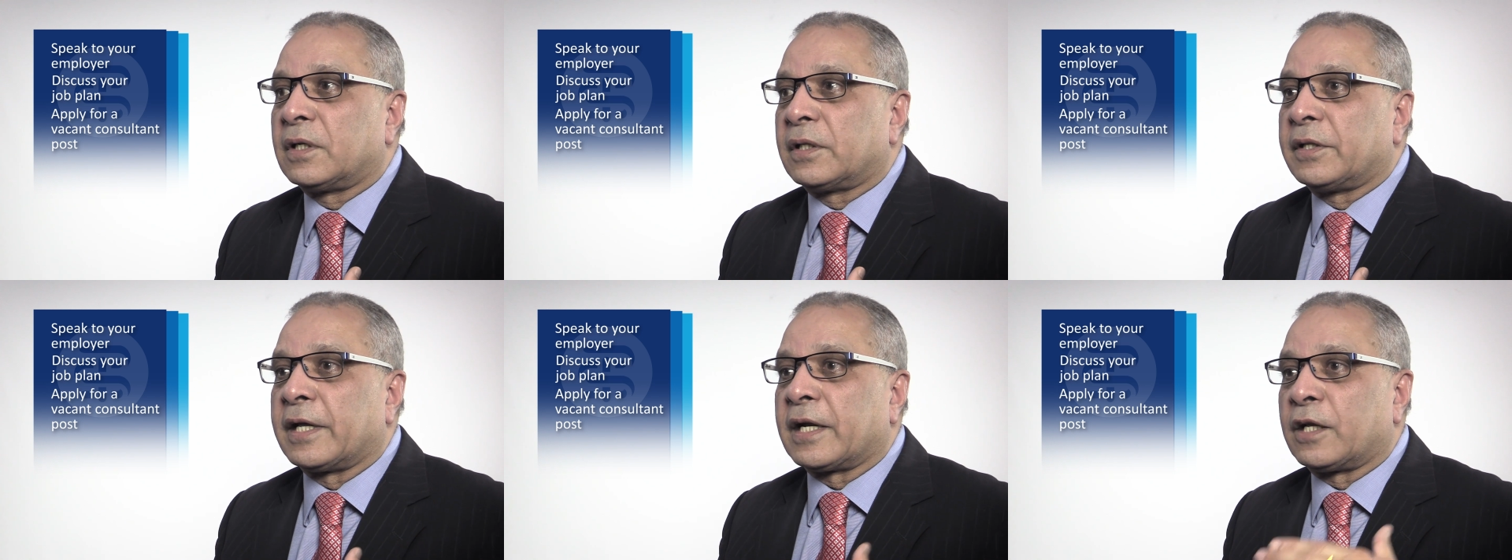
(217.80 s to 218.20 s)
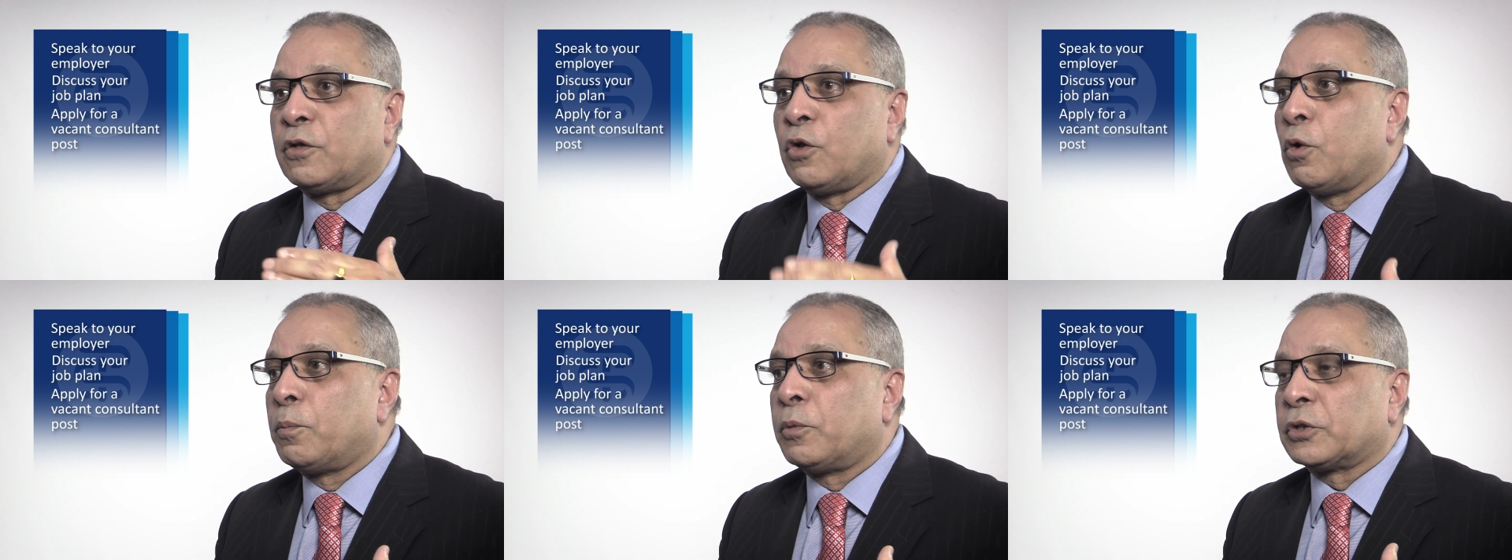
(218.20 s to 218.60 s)
there are
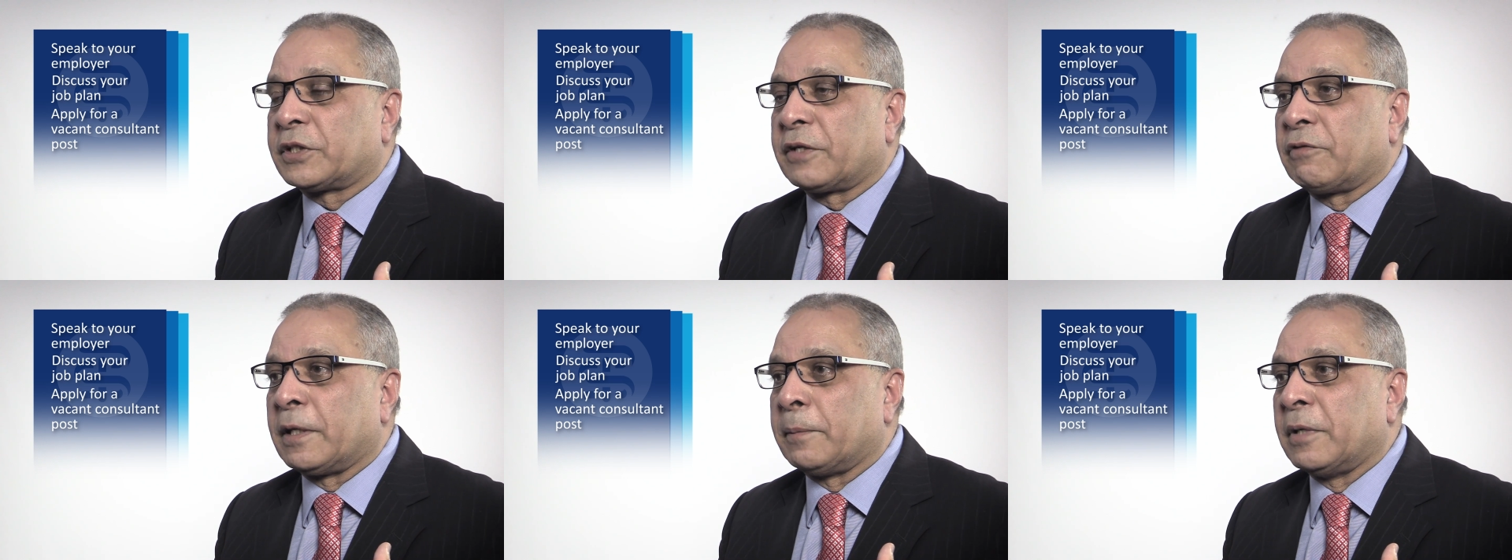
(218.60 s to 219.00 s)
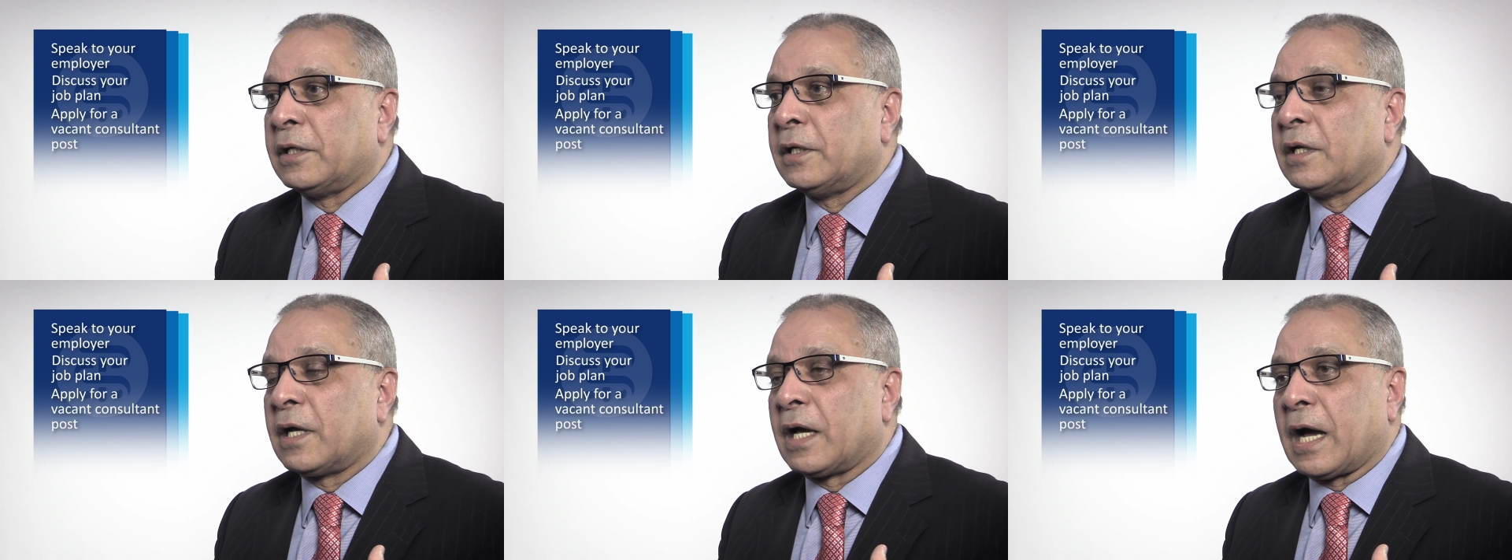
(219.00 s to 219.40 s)
no posts
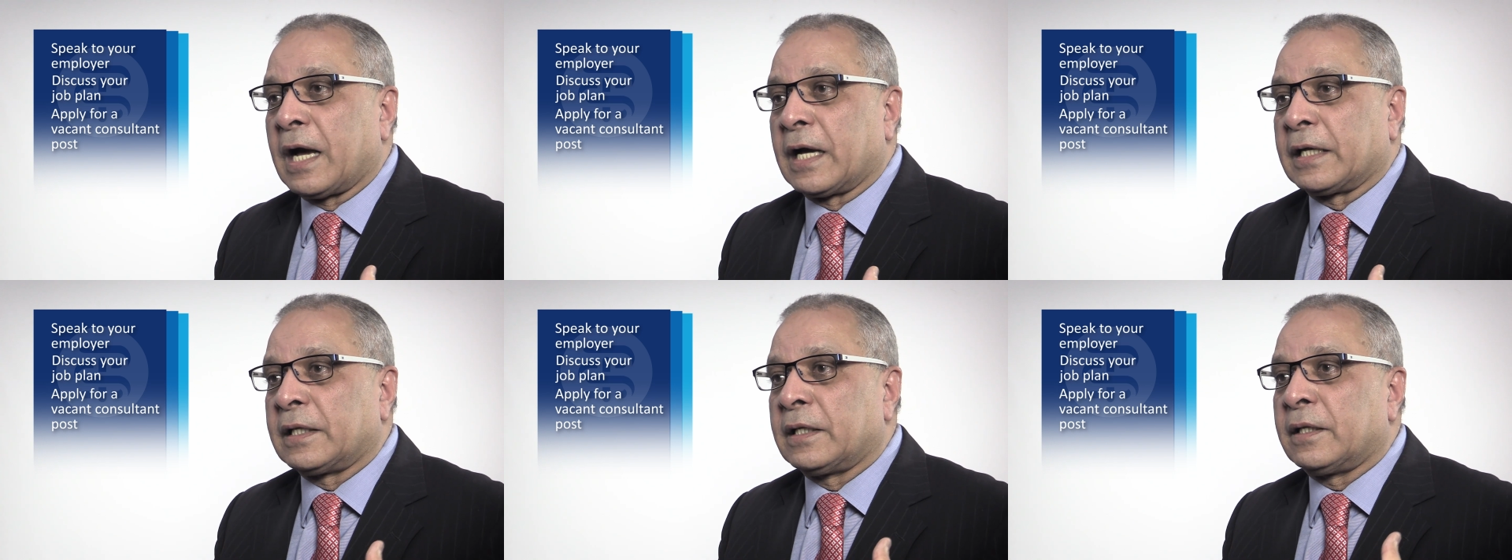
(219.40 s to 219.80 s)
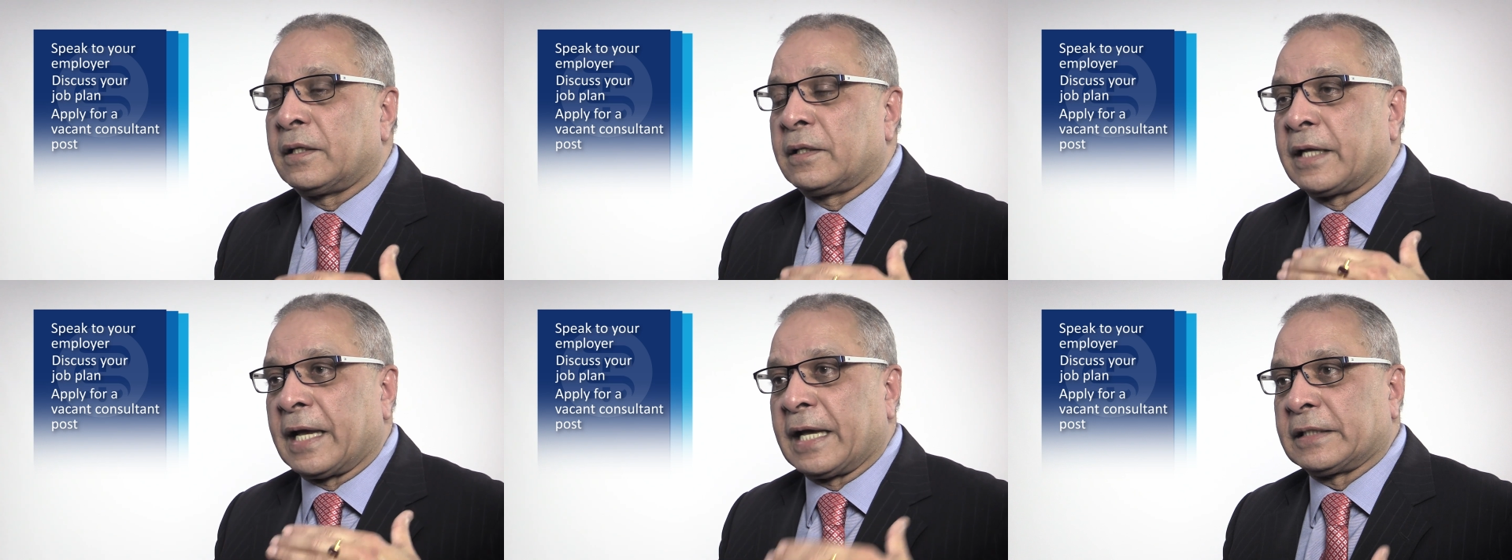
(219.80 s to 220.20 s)
available and
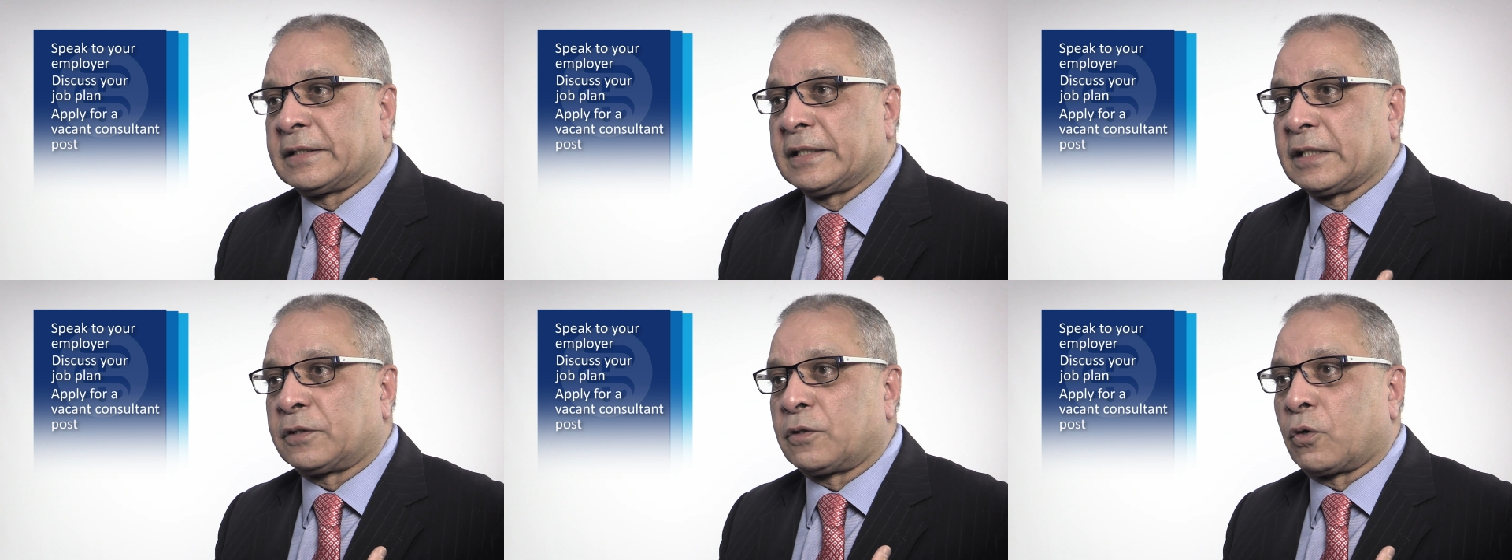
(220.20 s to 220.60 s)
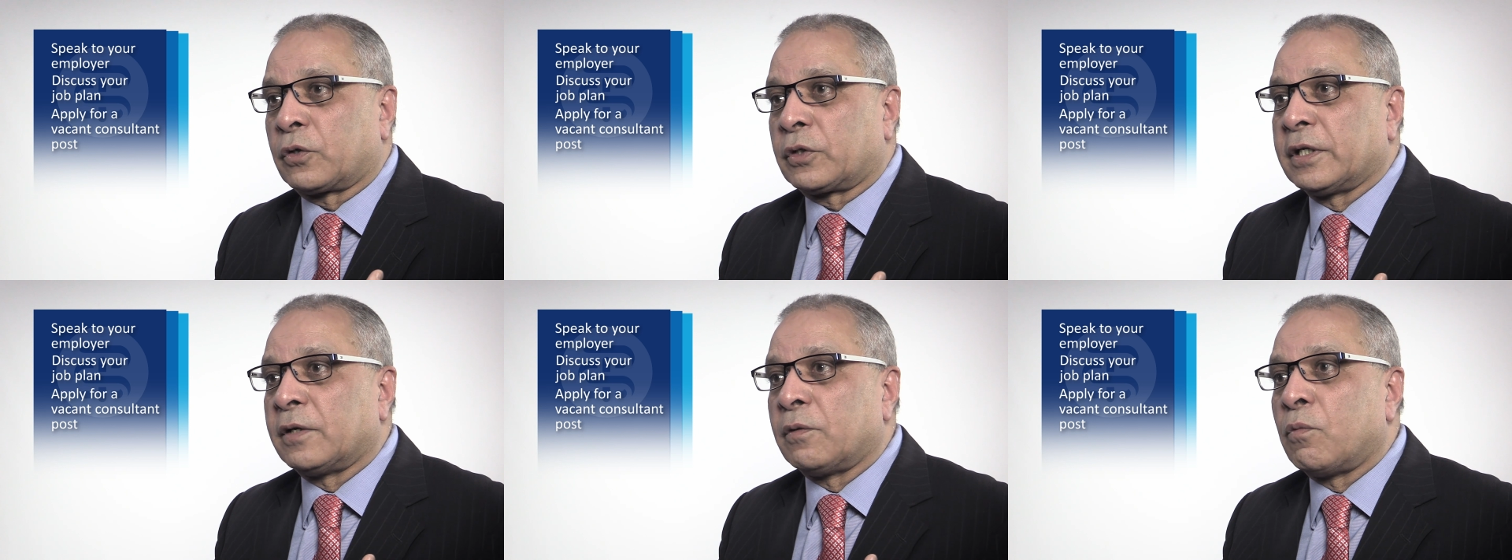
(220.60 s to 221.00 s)
the S A S
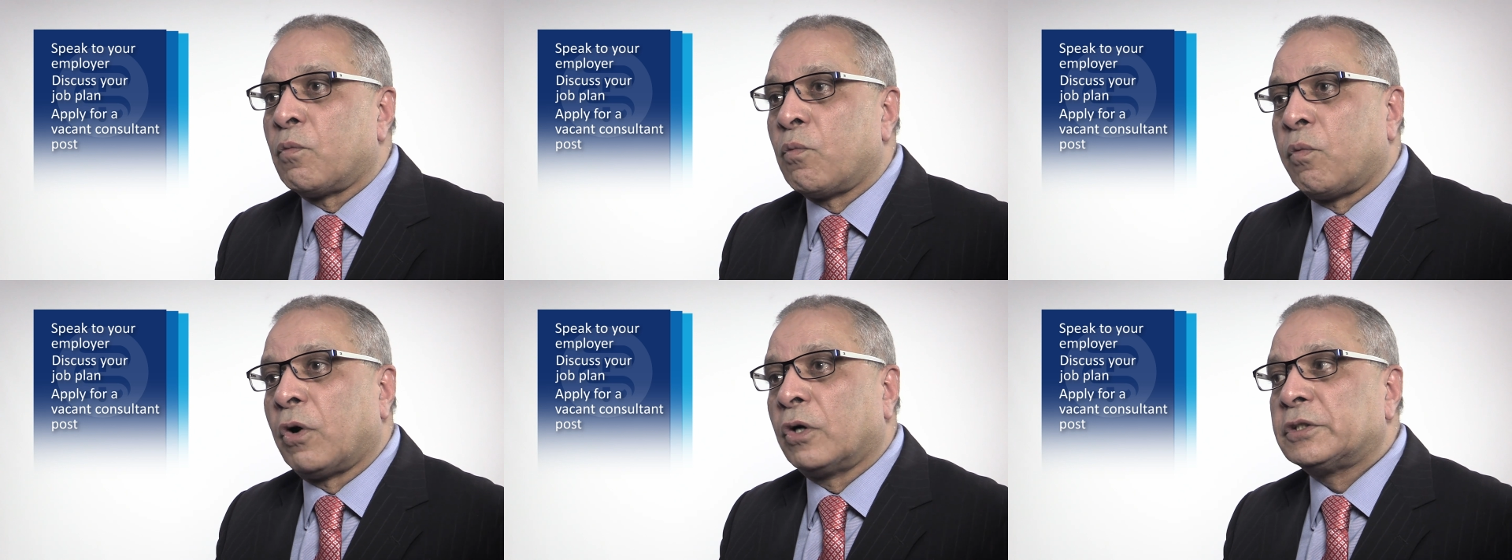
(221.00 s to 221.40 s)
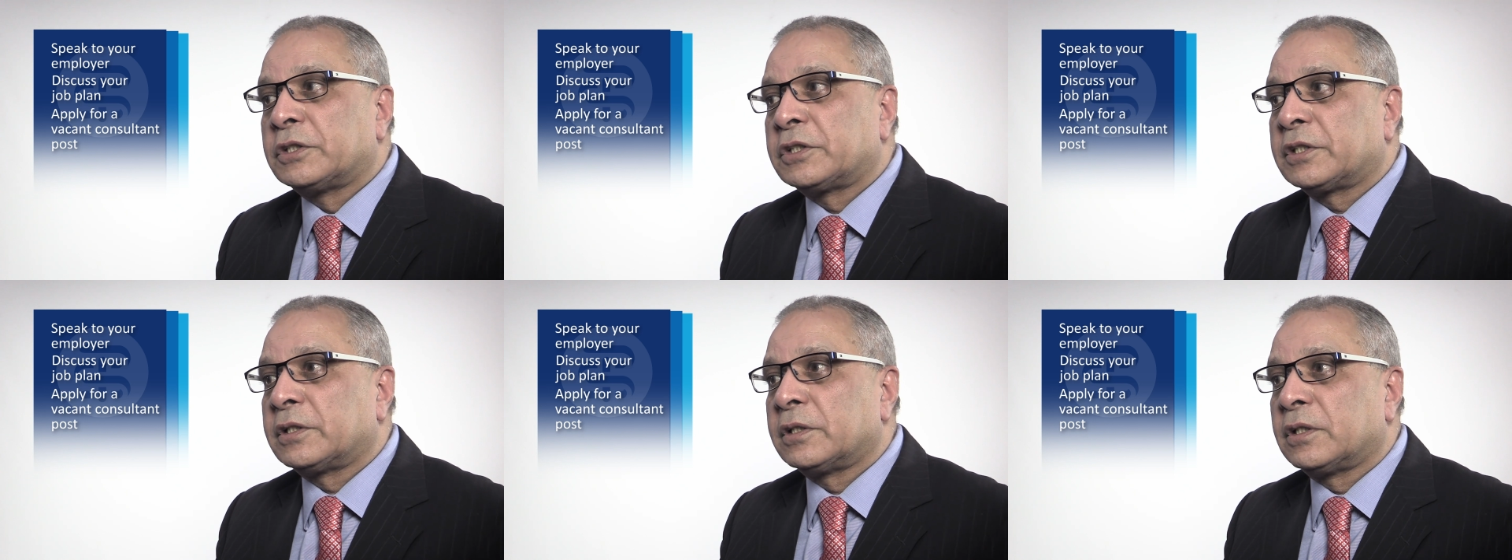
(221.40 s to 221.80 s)
doctor
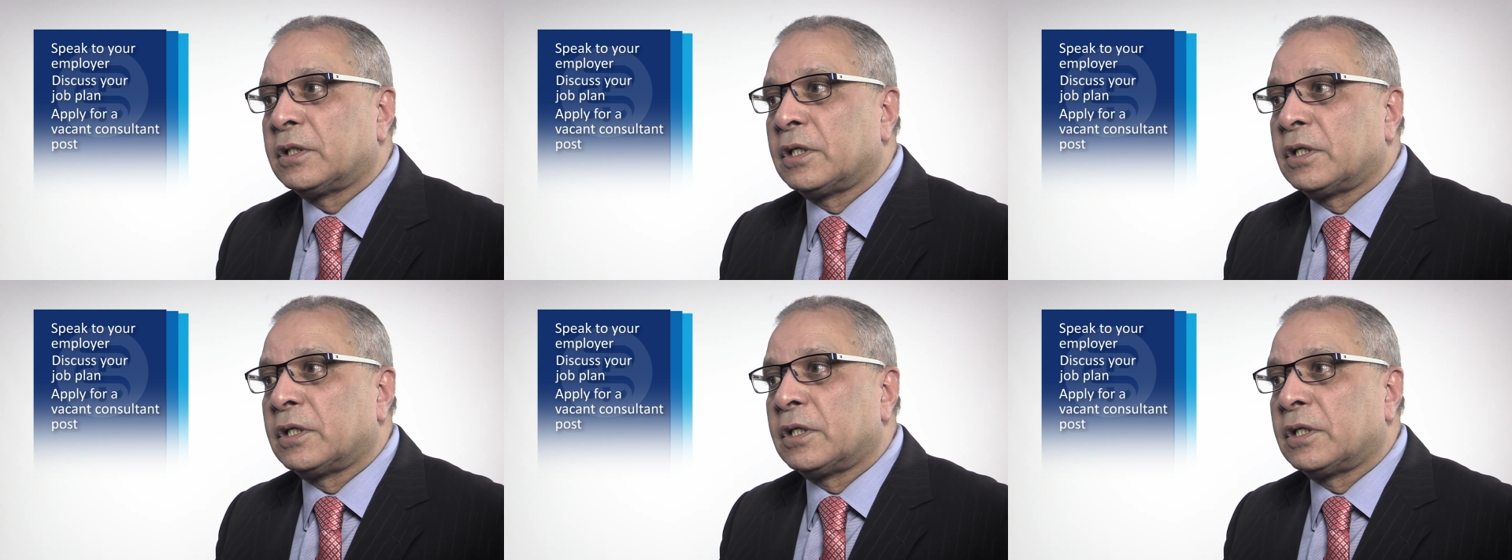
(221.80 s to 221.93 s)
wants